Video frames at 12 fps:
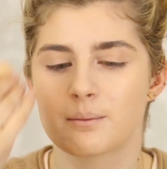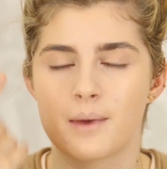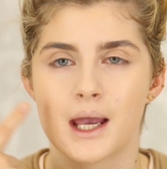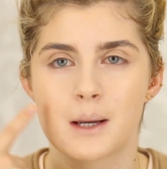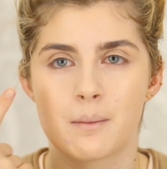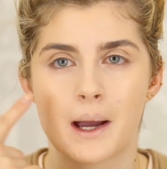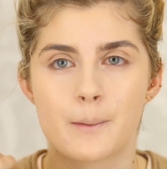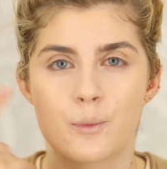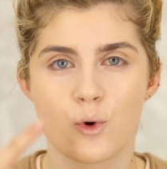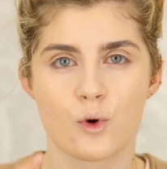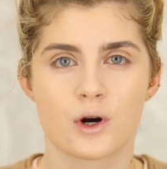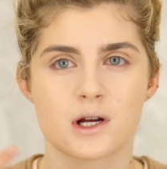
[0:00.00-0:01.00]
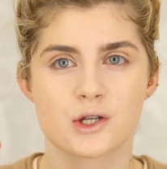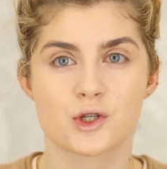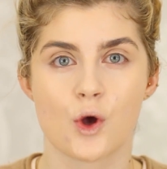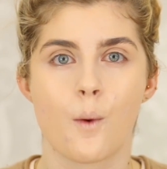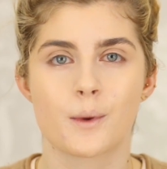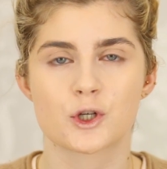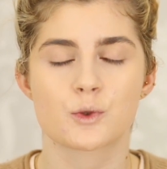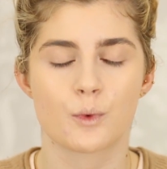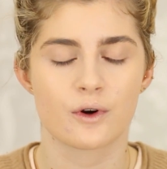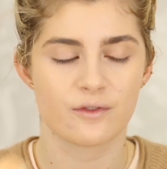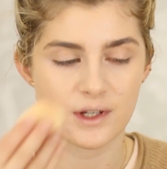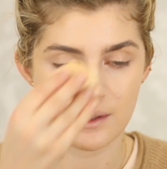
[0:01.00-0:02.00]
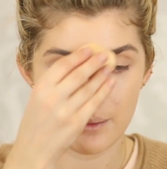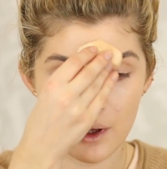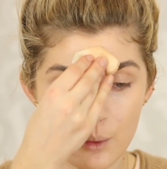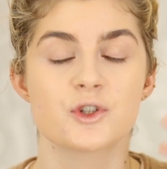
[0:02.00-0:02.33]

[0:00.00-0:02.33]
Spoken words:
make my pores so much more visible,